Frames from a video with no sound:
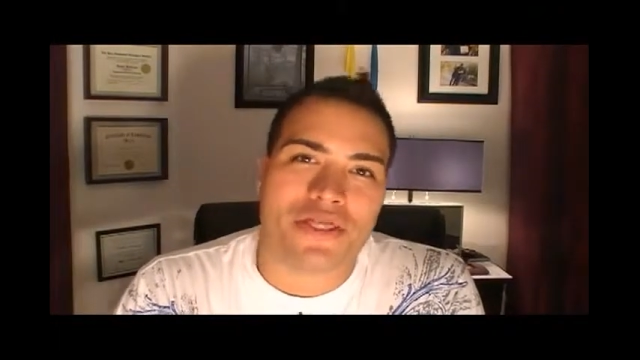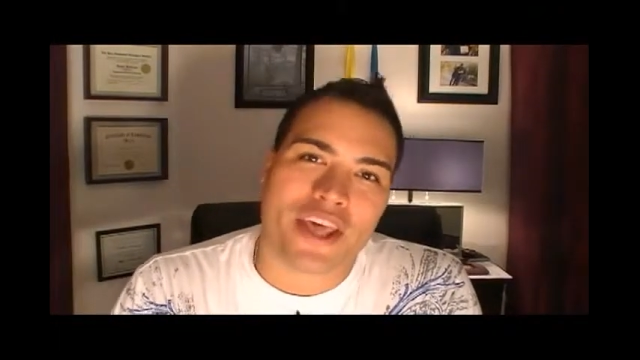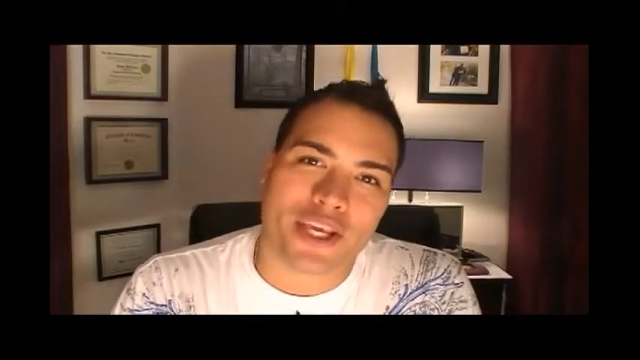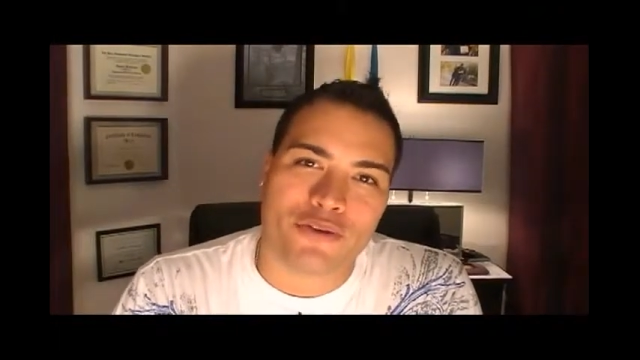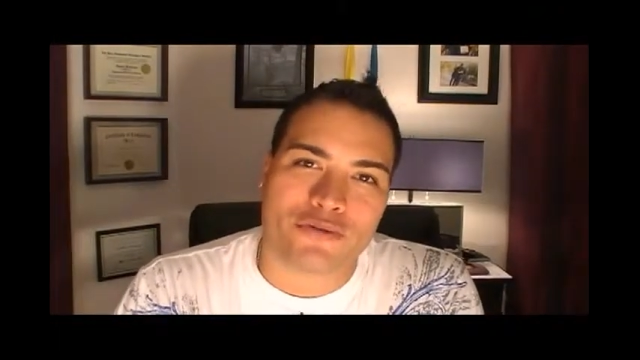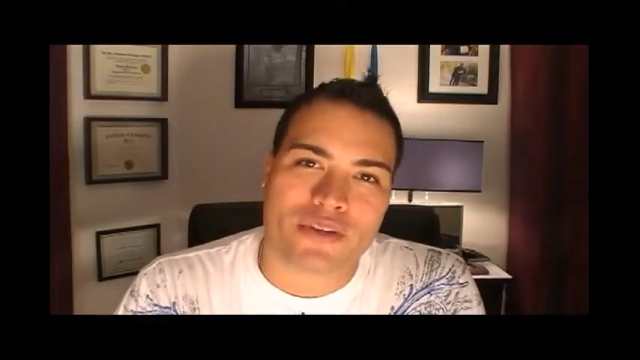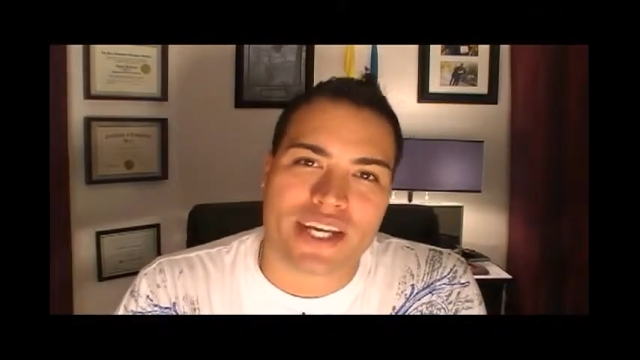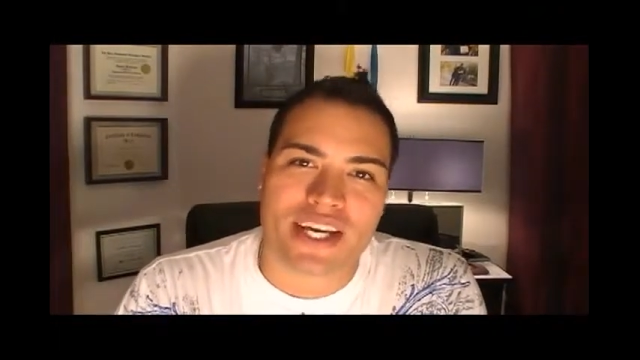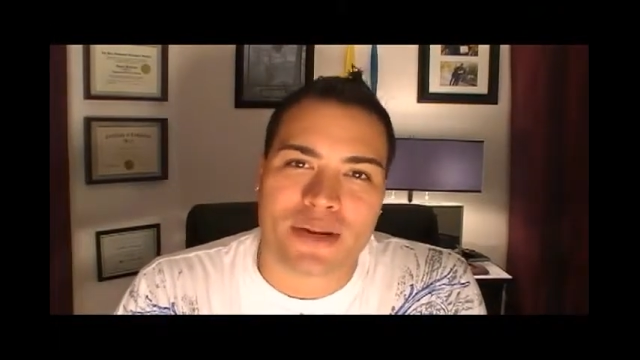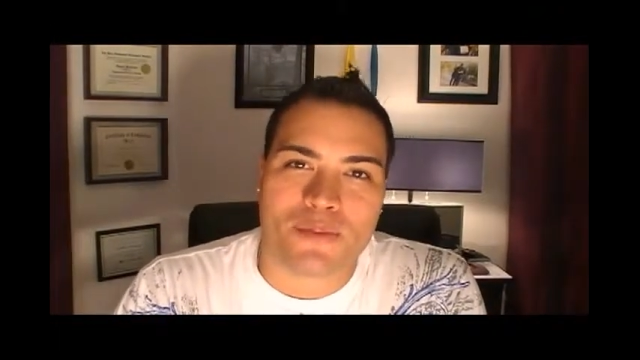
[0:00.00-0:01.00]
to thank you for
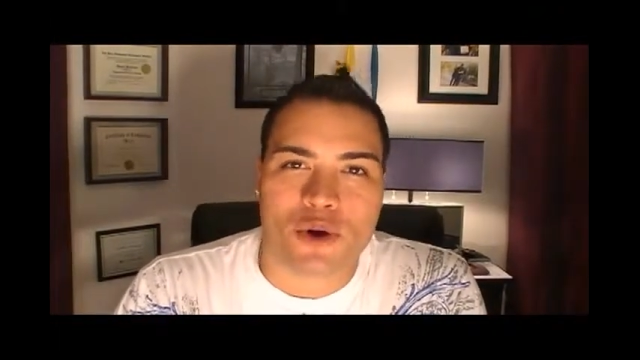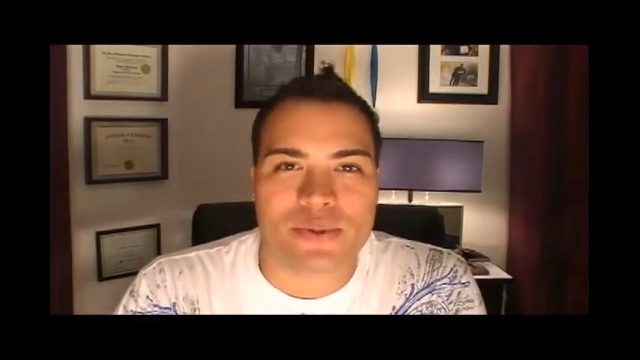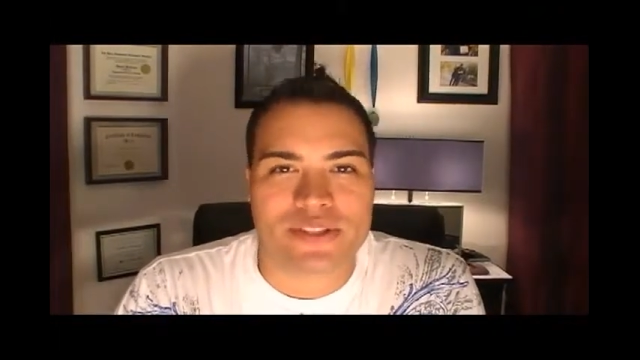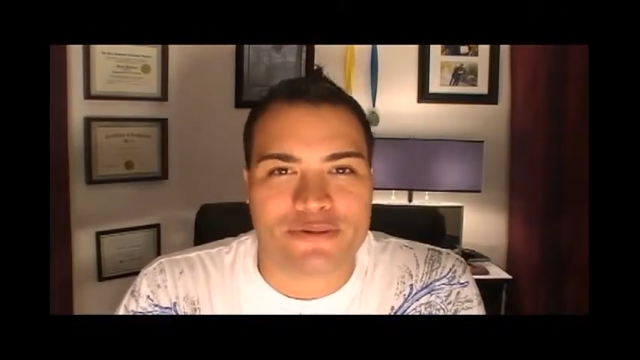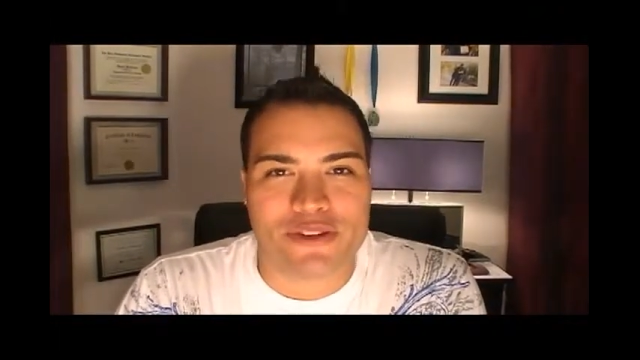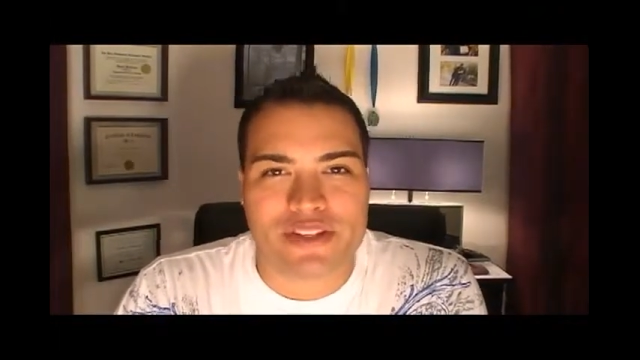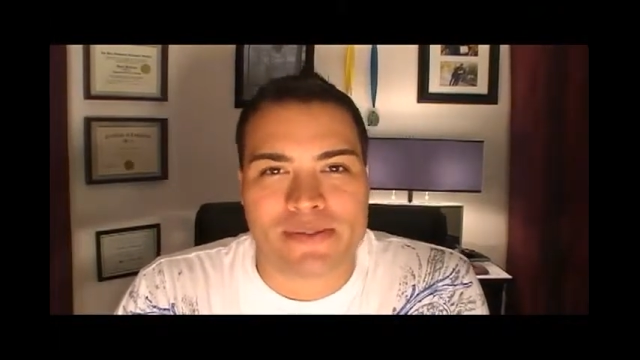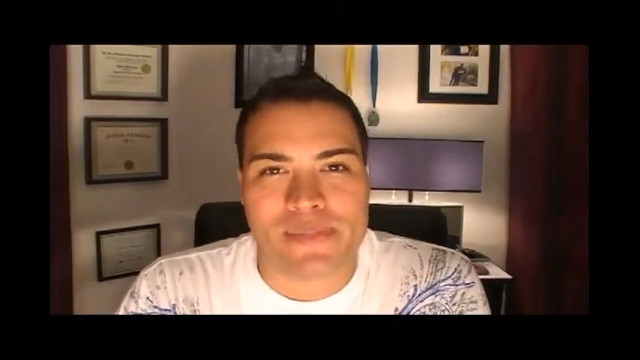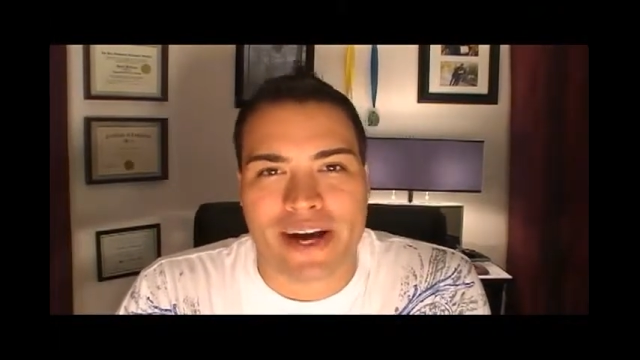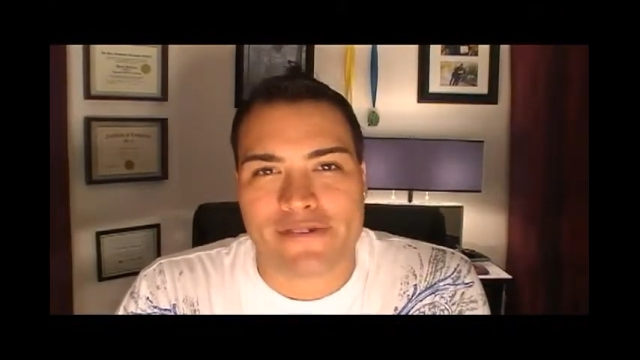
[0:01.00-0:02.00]
taking a moment to
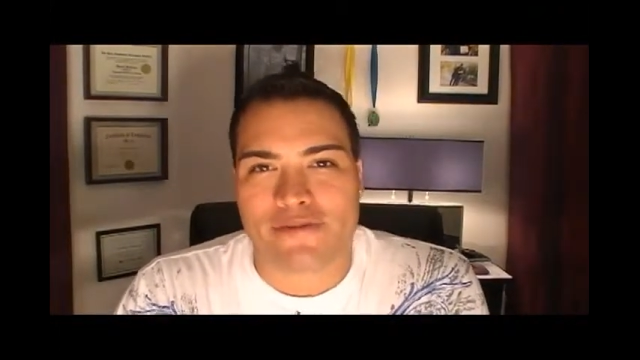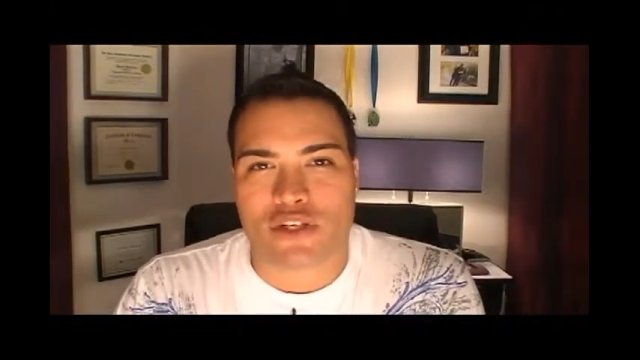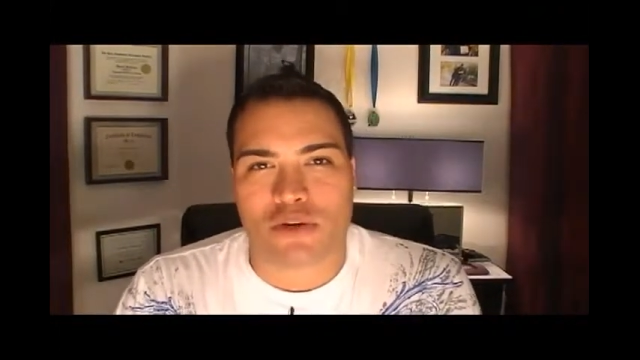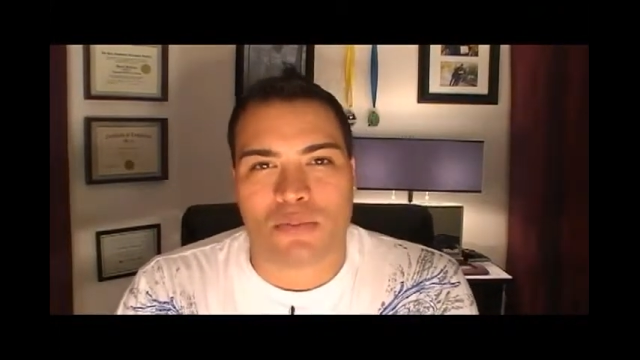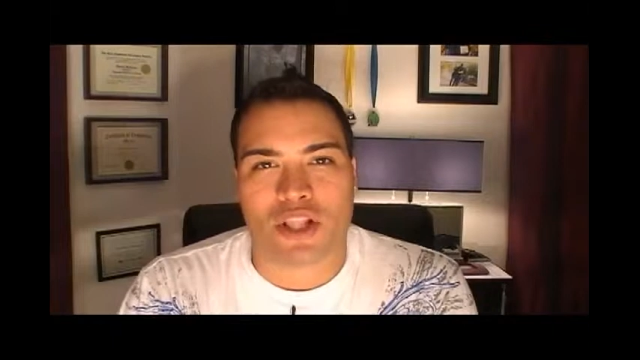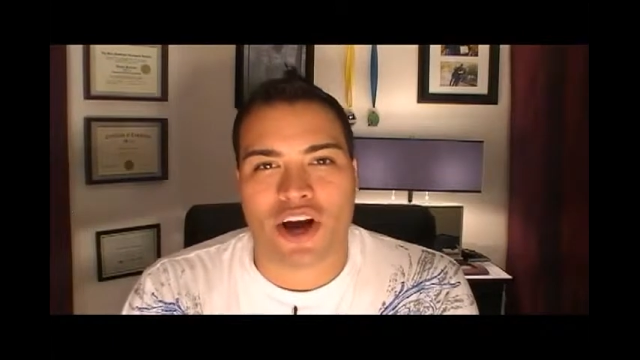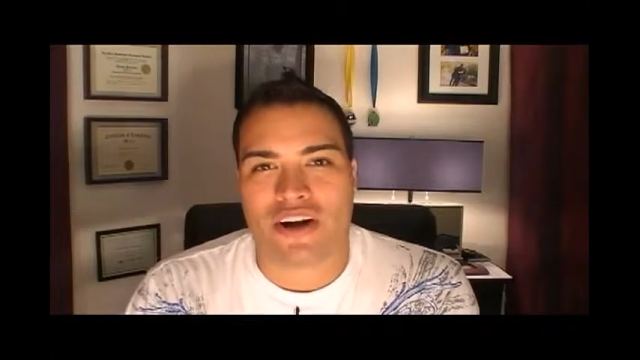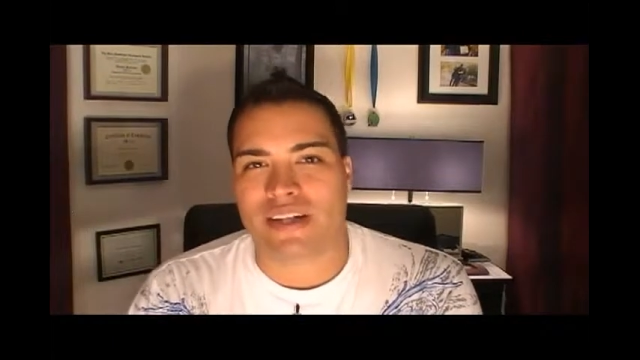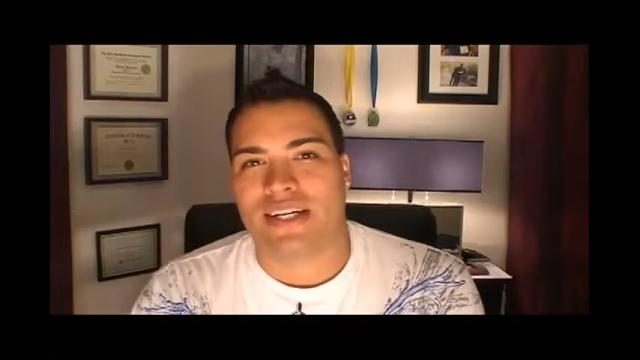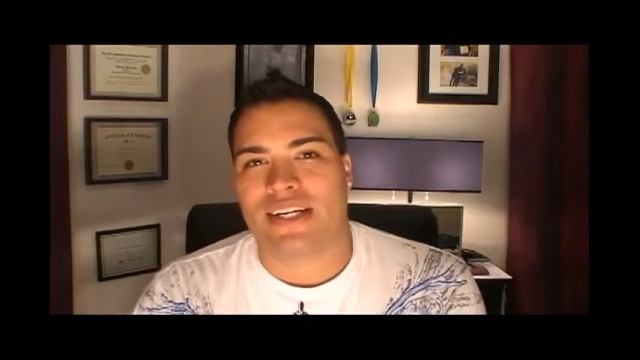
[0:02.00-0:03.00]
visit my official
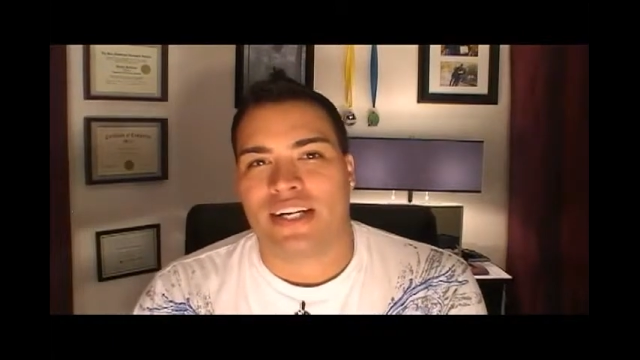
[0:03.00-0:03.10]
blog.